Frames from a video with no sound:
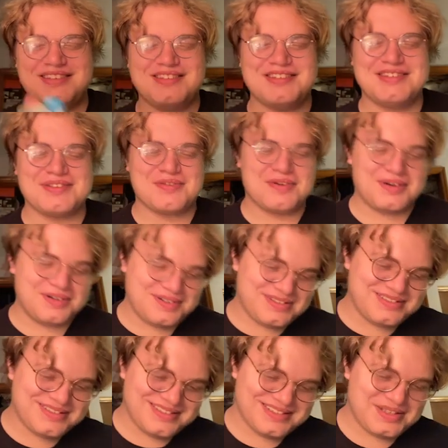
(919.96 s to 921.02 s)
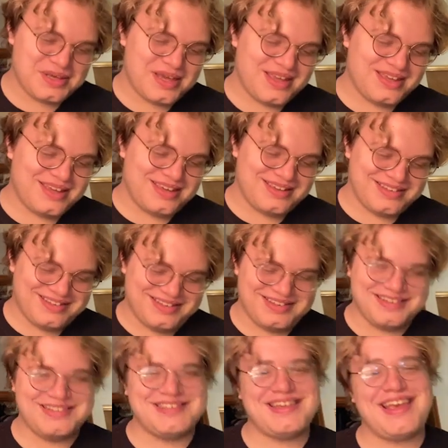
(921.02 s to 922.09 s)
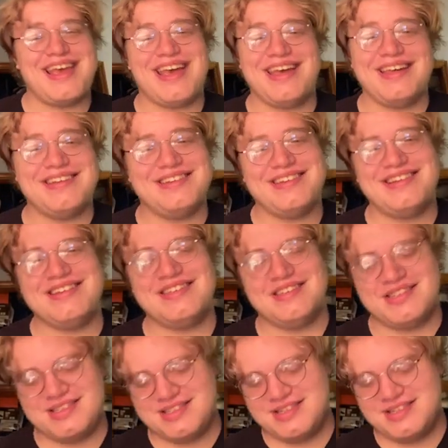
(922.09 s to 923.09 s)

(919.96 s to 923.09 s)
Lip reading: a Squirtle. And its head is